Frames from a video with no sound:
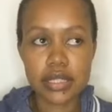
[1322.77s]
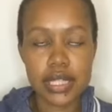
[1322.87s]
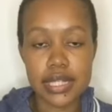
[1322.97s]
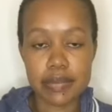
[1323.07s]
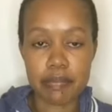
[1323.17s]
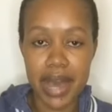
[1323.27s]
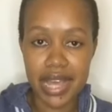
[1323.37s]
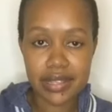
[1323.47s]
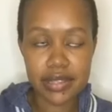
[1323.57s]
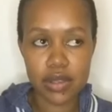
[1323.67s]
is
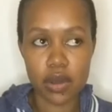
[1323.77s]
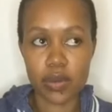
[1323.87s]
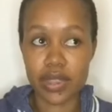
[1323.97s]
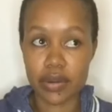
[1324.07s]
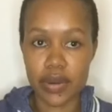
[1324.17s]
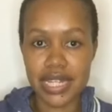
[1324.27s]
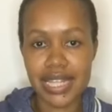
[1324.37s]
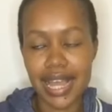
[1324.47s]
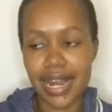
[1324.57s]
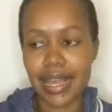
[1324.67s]
Mars, or with the red
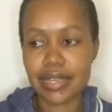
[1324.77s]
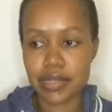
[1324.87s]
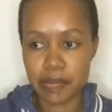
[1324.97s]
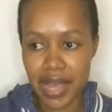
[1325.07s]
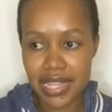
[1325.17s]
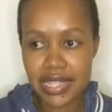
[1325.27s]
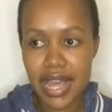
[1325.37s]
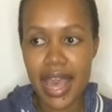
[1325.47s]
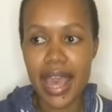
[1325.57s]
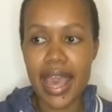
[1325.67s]
color is Mars.
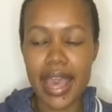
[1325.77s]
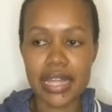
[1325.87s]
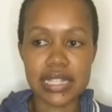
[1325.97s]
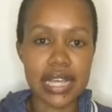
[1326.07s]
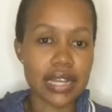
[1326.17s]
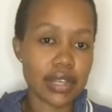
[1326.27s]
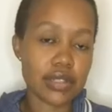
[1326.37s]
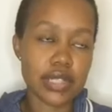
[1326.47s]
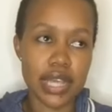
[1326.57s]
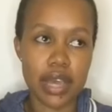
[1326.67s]
And earlier
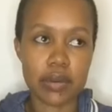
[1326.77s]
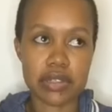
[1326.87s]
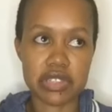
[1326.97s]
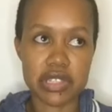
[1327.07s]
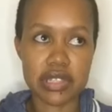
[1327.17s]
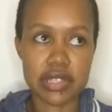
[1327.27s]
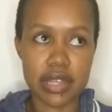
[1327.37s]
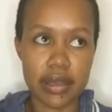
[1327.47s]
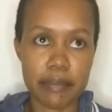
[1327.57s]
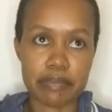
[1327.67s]
today I was just
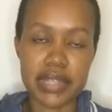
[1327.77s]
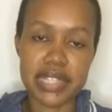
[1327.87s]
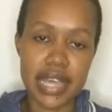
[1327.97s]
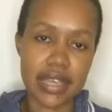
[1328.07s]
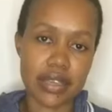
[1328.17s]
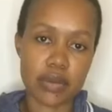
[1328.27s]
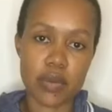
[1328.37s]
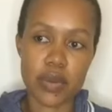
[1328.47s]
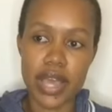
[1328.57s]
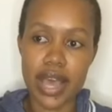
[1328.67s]
saying
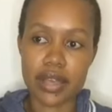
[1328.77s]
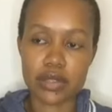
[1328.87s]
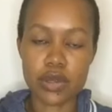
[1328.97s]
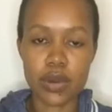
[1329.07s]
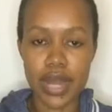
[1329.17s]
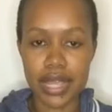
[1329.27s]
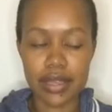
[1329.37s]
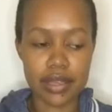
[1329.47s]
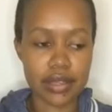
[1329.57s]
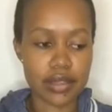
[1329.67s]
we are so
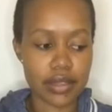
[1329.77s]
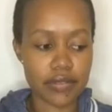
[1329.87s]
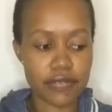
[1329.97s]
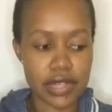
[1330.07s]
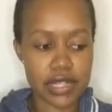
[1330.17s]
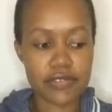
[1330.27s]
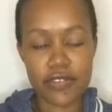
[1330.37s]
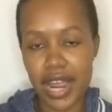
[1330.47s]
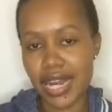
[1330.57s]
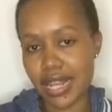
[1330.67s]
lucky. This
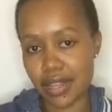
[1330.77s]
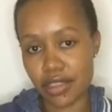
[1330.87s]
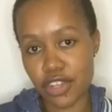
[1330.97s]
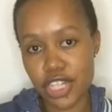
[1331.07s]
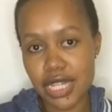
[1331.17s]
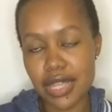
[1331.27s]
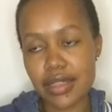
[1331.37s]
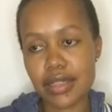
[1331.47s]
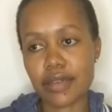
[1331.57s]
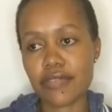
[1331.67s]
Friday the
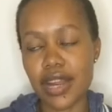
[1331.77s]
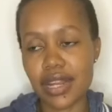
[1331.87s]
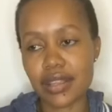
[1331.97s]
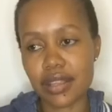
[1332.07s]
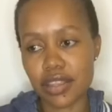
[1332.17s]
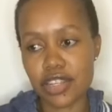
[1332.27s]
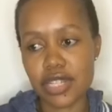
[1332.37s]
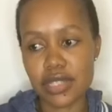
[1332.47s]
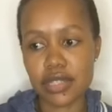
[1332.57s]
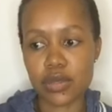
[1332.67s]

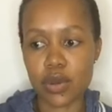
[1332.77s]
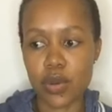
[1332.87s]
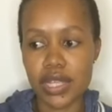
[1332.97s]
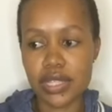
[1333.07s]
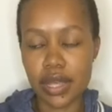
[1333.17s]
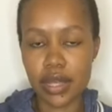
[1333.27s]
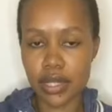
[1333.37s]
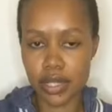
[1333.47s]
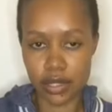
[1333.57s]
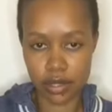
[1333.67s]
13th is always
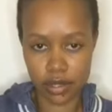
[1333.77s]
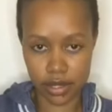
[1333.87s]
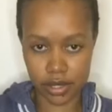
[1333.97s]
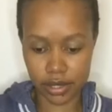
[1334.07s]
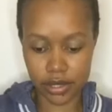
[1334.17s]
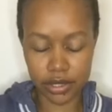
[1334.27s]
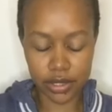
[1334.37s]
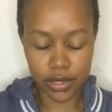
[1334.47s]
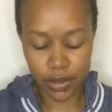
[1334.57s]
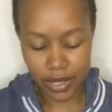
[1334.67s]

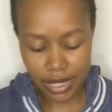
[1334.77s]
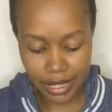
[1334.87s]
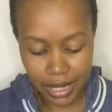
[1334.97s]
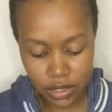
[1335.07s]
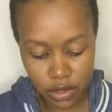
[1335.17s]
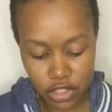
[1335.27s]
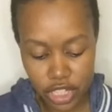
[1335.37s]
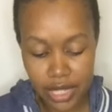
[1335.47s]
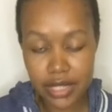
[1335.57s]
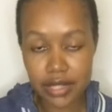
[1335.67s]
Thokozani,
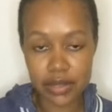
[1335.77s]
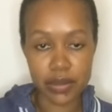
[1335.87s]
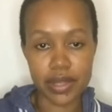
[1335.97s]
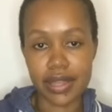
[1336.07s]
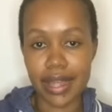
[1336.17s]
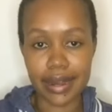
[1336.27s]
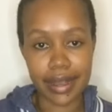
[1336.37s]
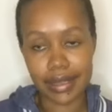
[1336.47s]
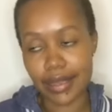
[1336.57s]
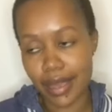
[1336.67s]
associated with
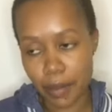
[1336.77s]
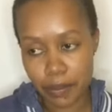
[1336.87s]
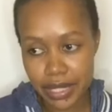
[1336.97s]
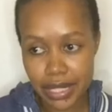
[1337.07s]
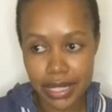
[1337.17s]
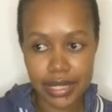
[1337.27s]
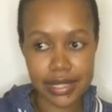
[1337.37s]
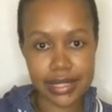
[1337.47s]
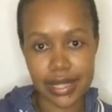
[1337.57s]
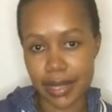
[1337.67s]
unlucky happenings,